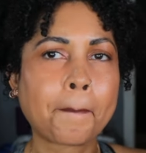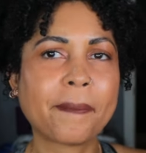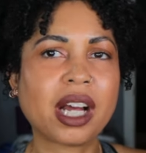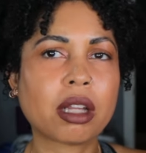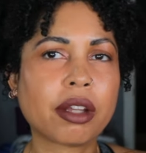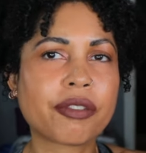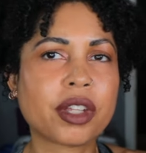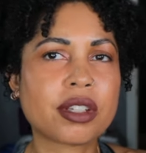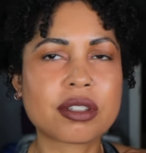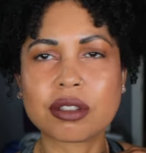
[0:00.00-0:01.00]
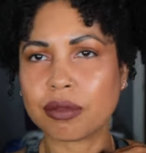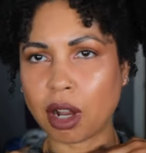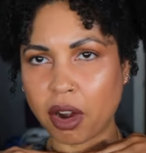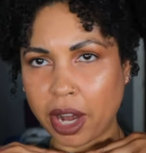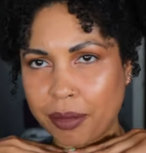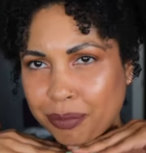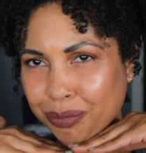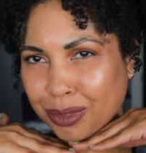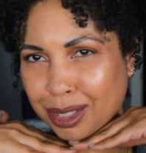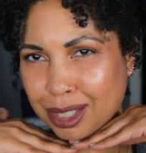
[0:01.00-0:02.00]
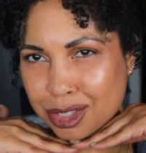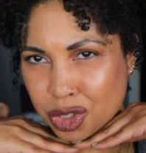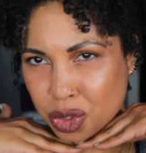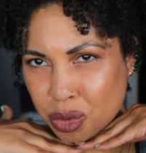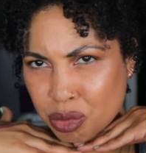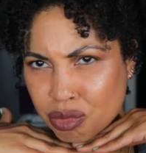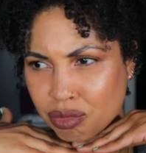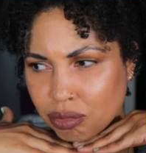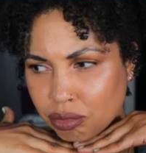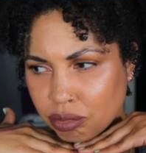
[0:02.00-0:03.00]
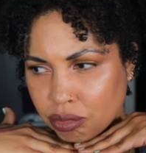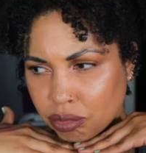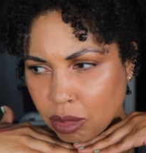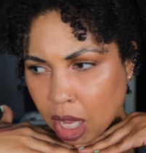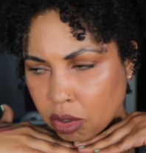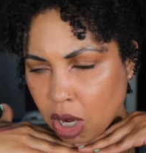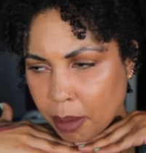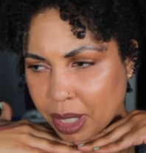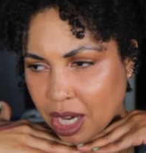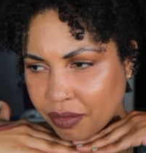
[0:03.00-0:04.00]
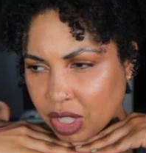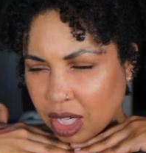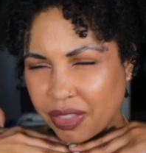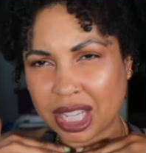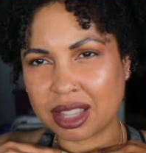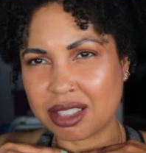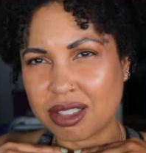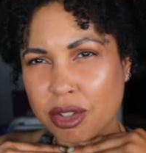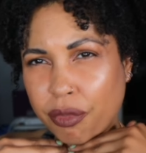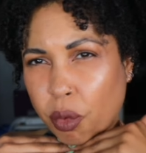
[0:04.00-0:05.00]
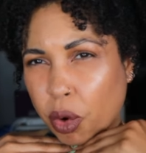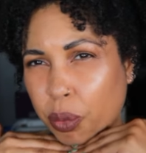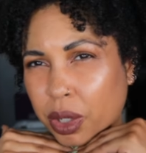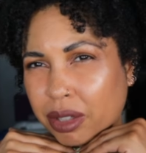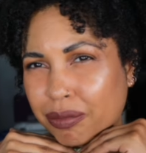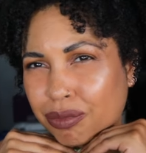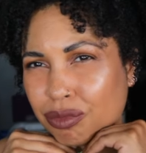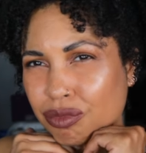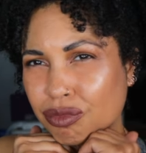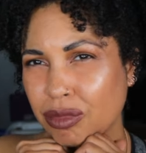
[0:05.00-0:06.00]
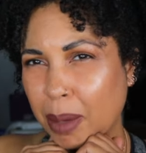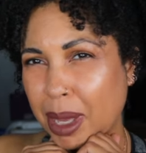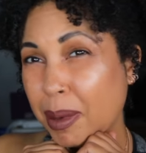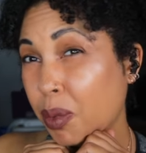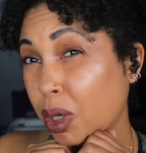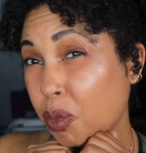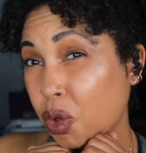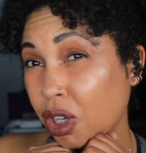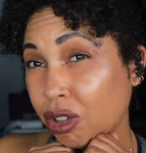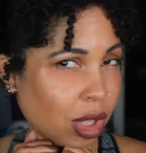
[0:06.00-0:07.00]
I love this. All right, let's do, I don't know how many I've done. I think this is the fourth one. Maybe one more,